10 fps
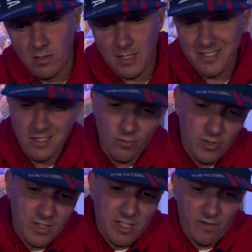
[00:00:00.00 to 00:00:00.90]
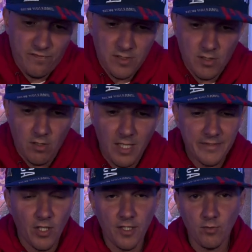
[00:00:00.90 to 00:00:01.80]
I didn't really care for the tongue. I
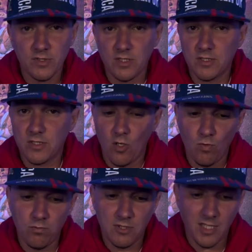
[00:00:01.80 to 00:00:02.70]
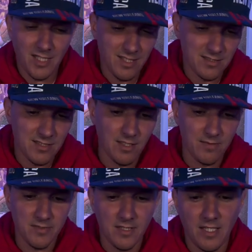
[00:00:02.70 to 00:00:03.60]
thought it was a dope
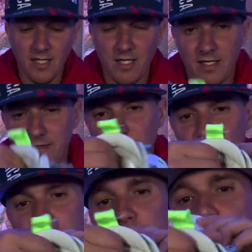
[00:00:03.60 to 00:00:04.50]
concept, and I thought it was pretty